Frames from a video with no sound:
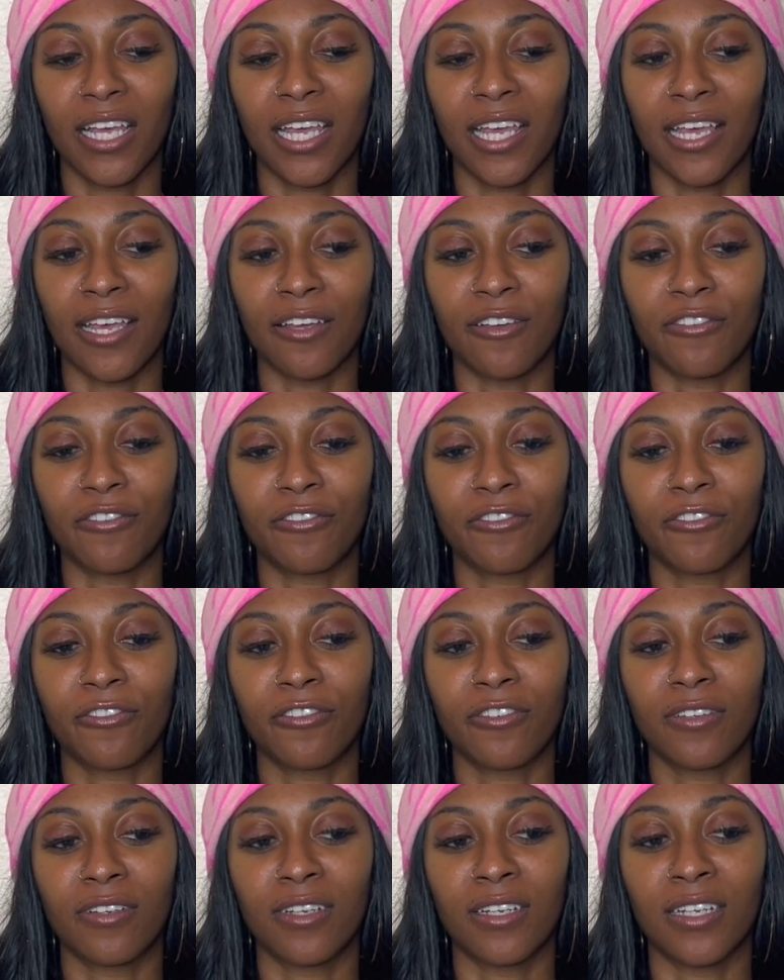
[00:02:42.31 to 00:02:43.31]
if
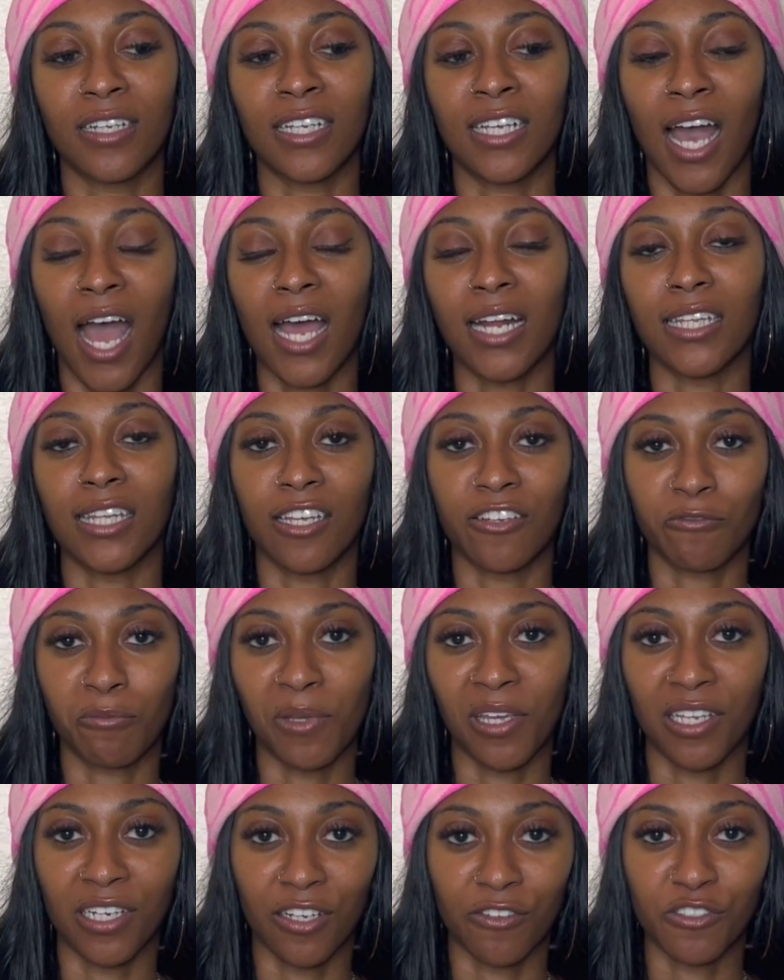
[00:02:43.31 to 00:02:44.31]
God loved
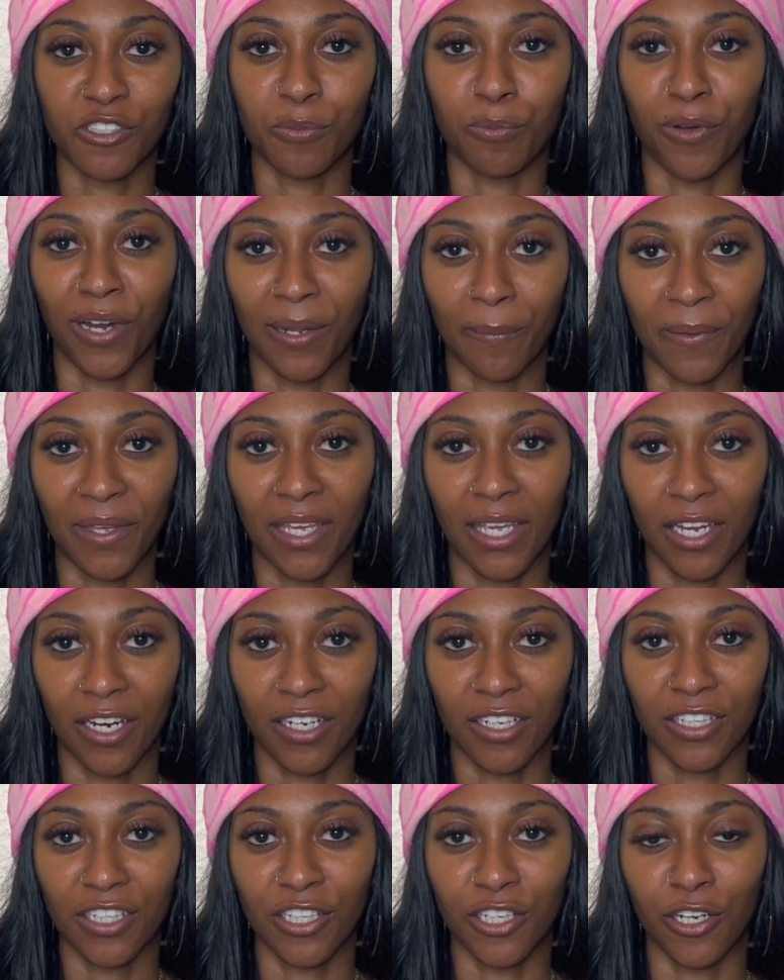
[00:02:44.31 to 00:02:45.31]
me enough to bring me
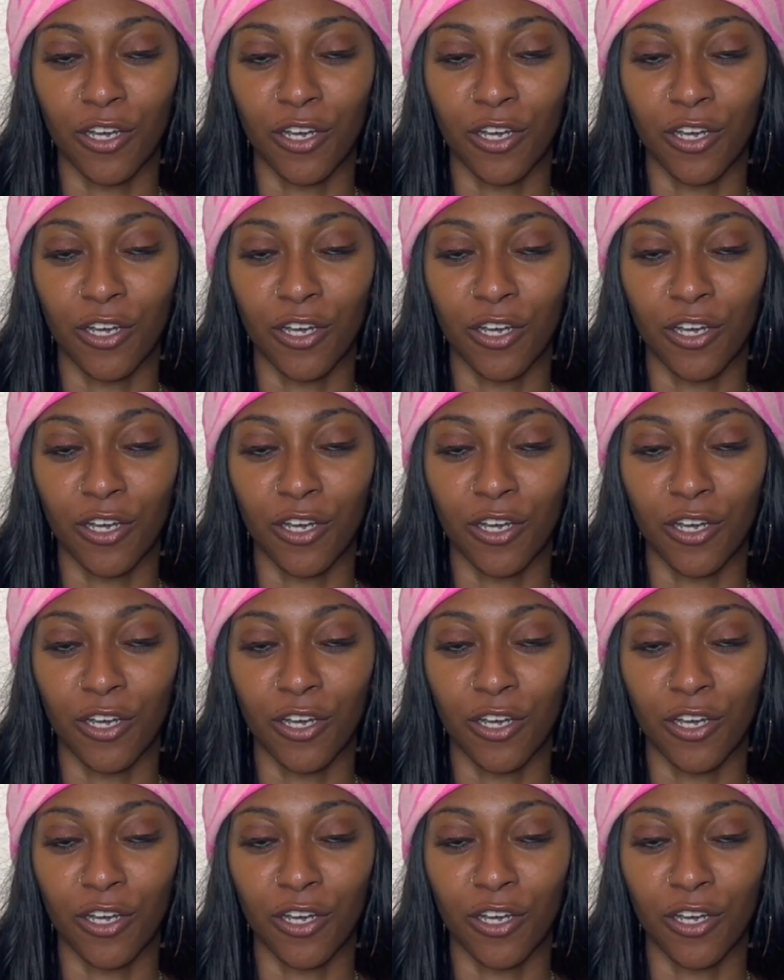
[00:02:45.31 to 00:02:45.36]
here,